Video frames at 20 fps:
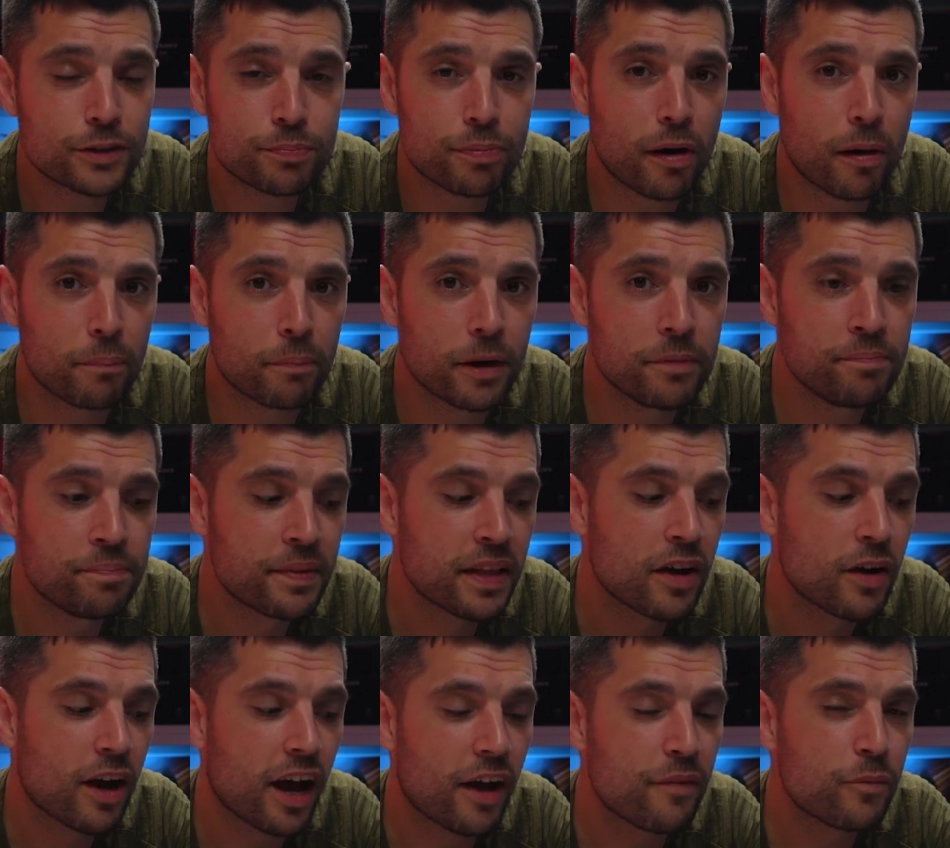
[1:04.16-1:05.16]
problem,
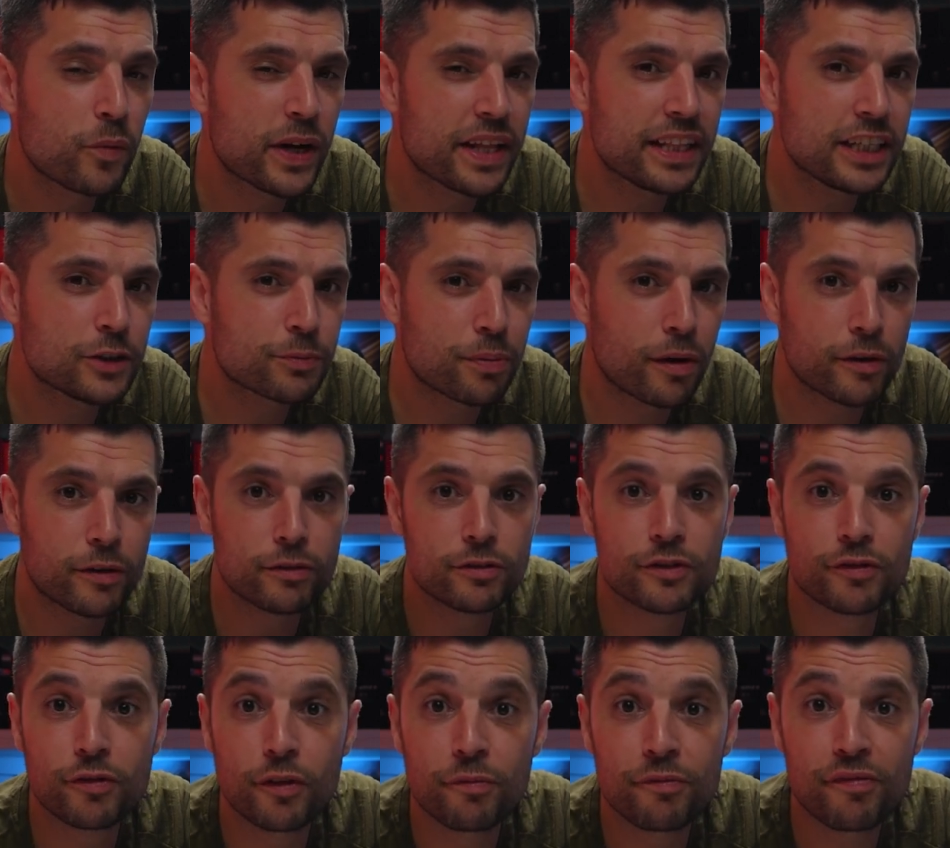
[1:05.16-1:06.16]
and where this product
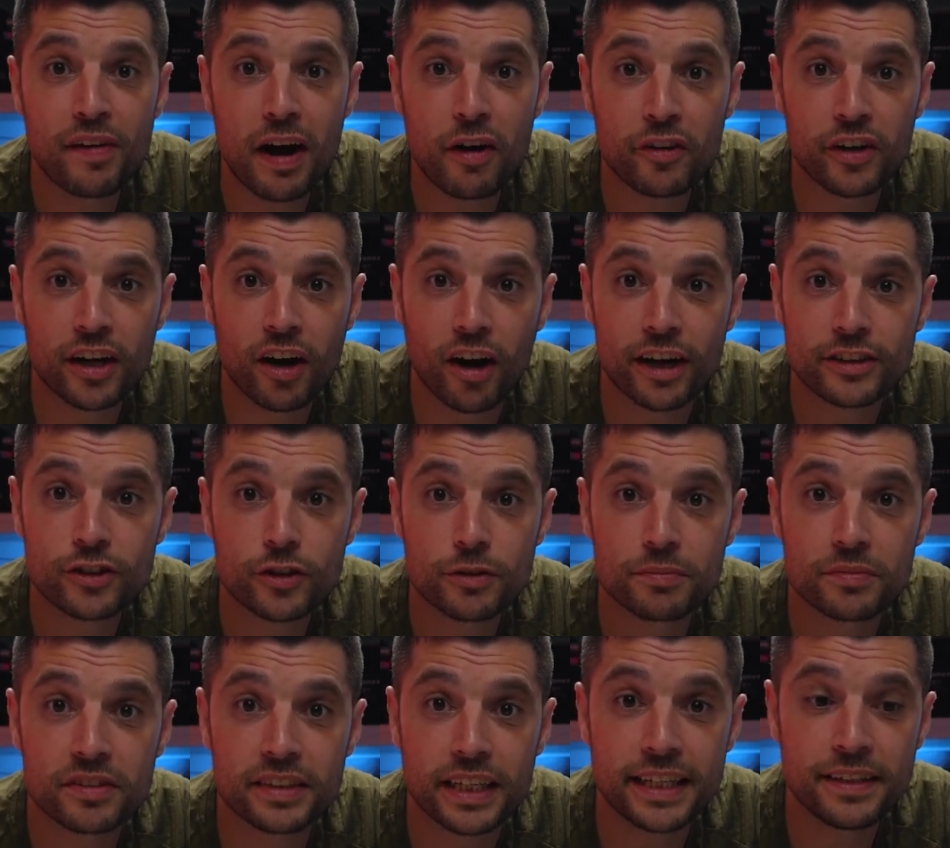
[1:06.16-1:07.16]
from Falcon Eyes
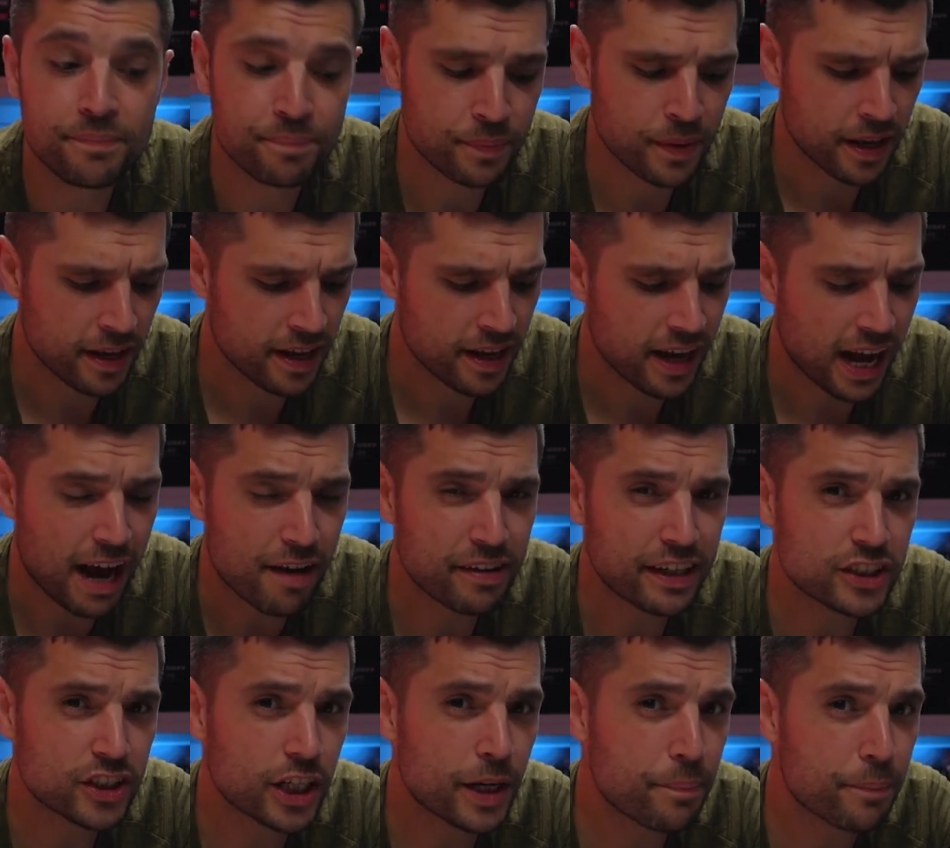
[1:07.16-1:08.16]
comes in. I've
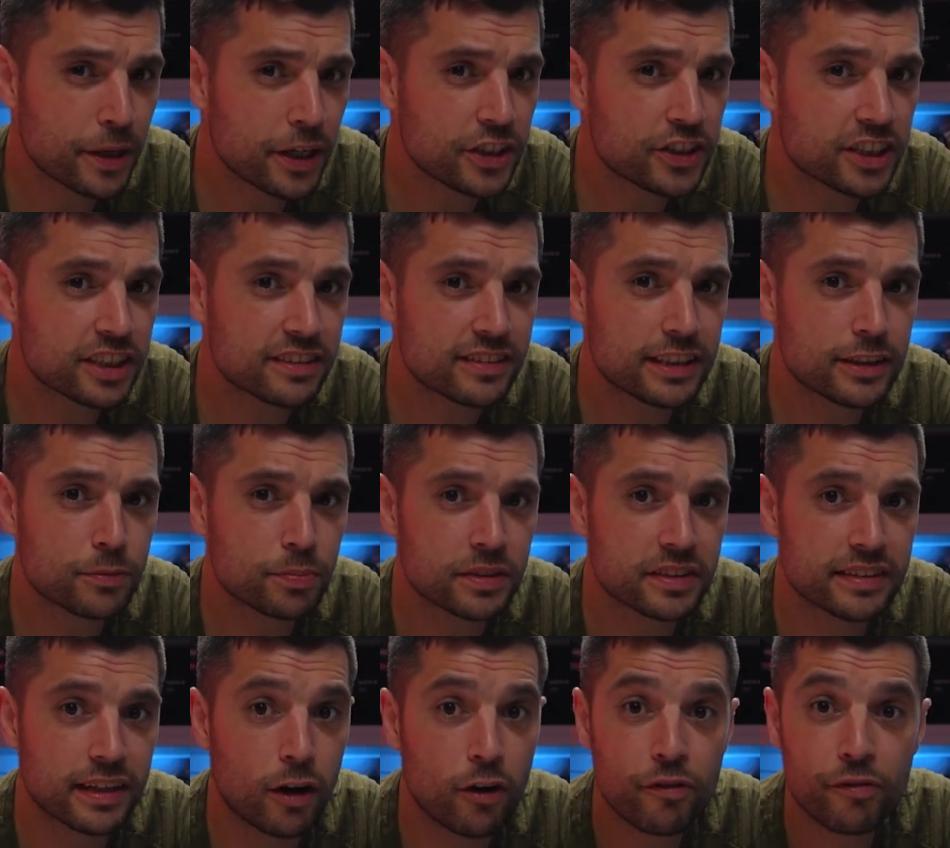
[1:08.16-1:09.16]
actually purchased this
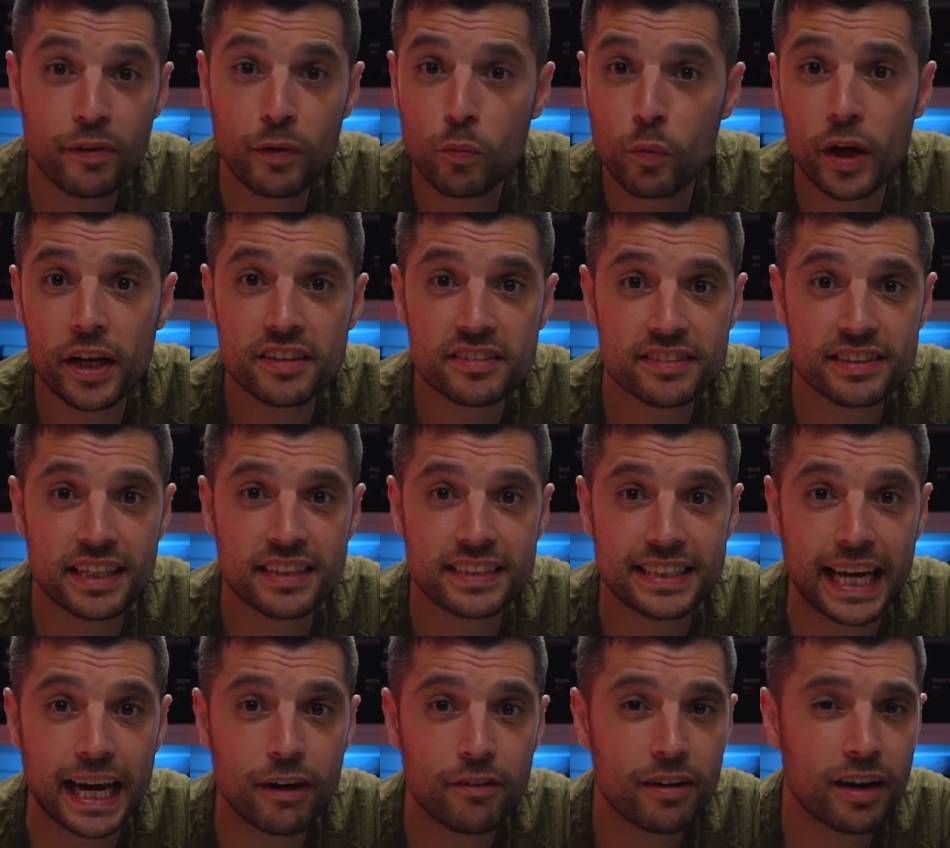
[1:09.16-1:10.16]
myself, it weren't sent
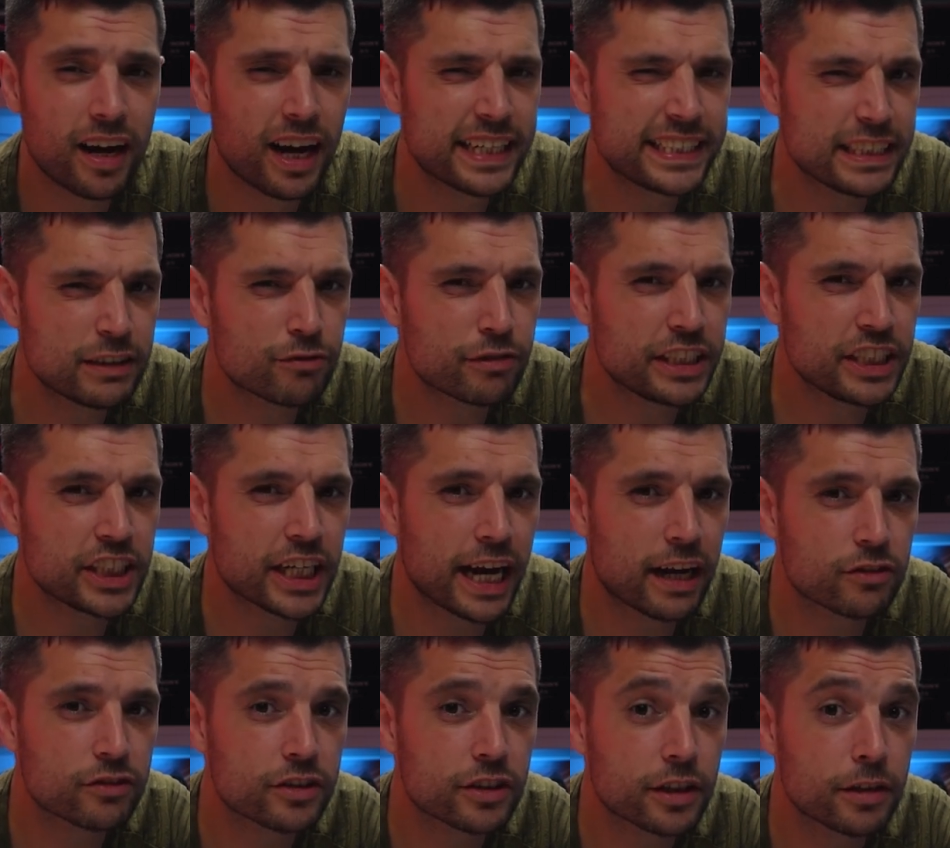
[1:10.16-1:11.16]
out. I did reach
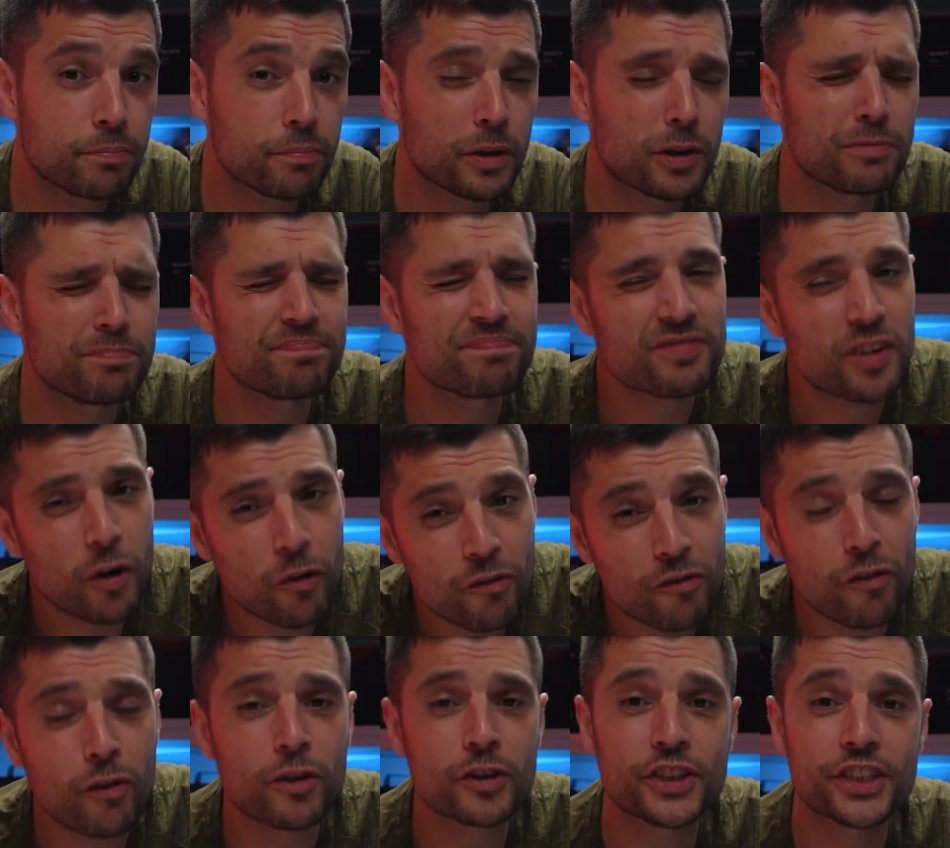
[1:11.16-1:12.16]
out to them, but
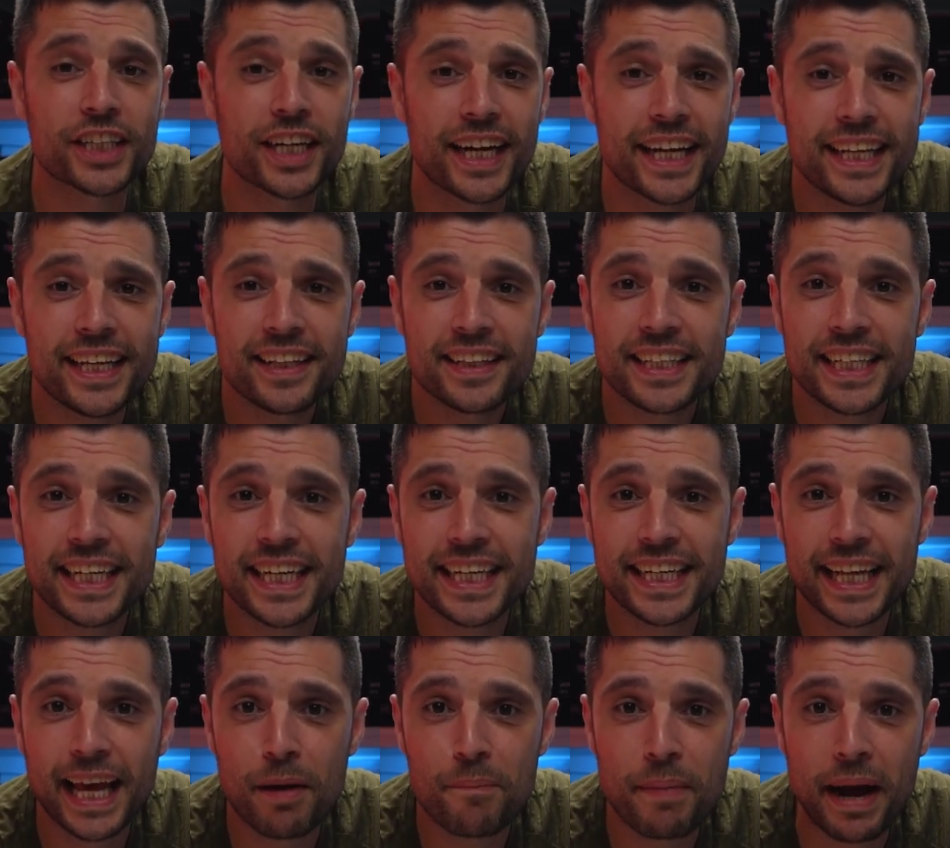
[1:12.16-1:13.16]
unfortunately they didn't
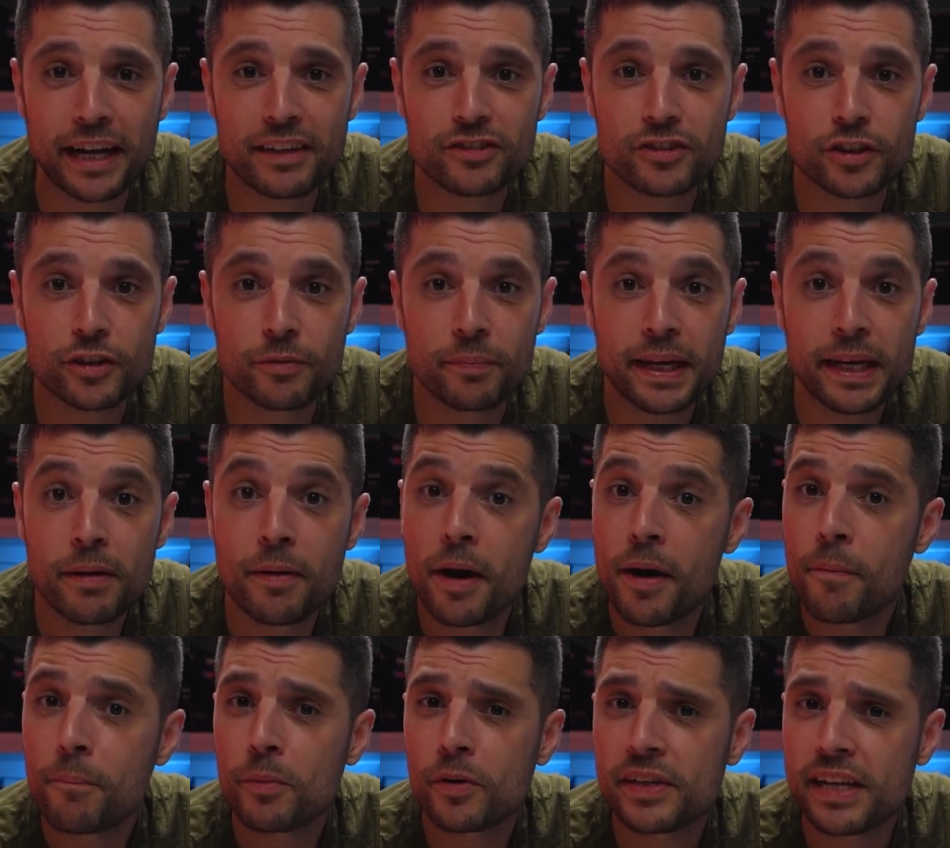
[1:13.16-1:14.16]
get back to me.
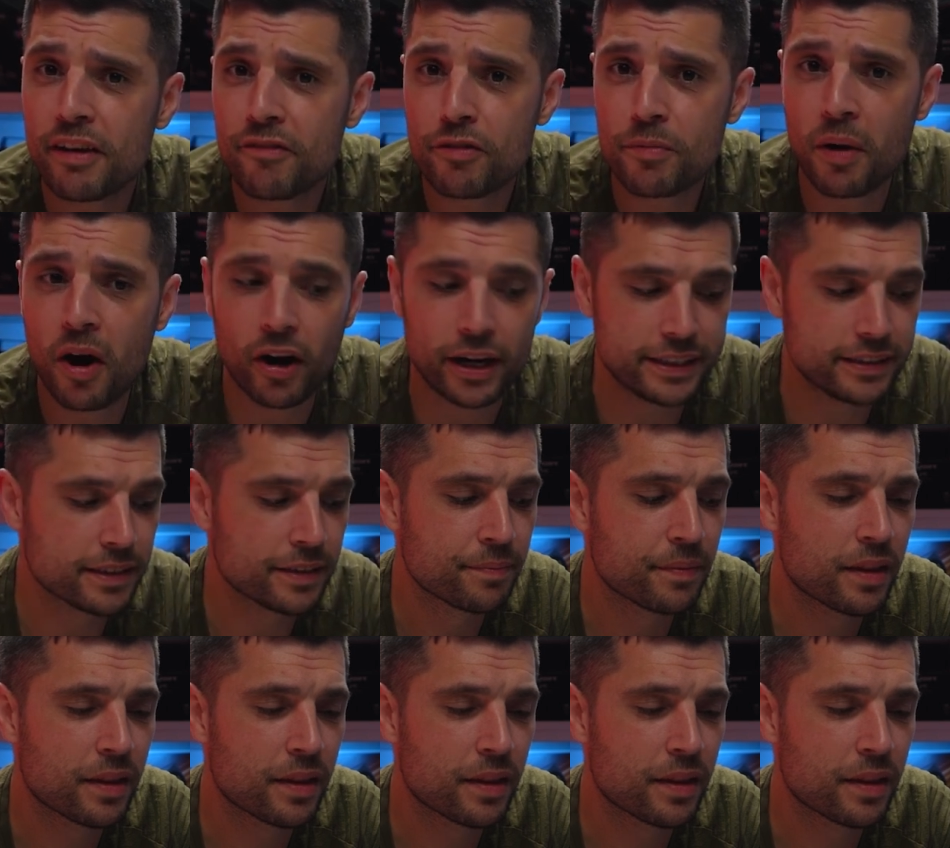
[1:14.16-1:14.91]
But never mind,